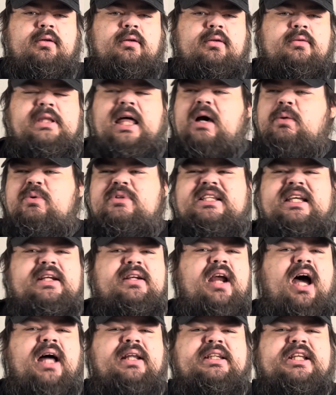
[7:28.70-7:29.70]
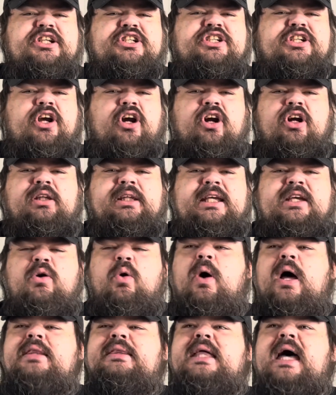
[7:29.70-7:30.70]
That was acknowledged early
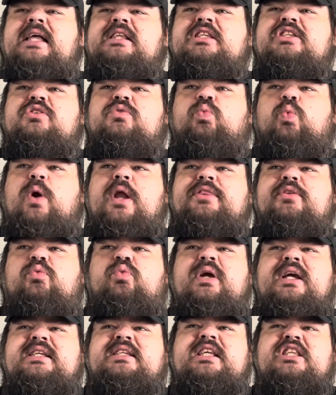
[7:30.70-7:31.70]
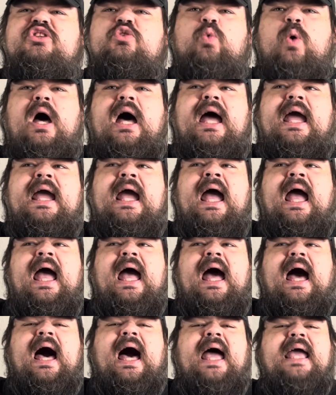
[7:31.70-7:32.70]
on. That's one of the reasons why
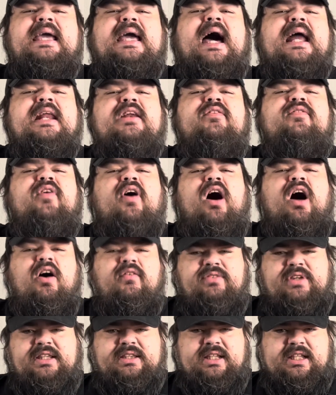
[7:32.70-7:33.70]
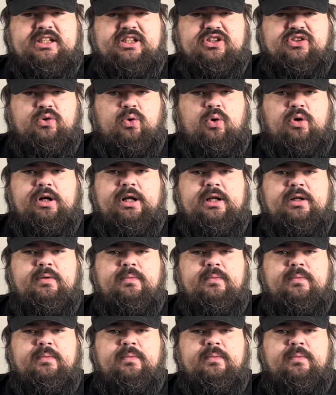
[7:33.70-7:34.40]
I got involved in this story.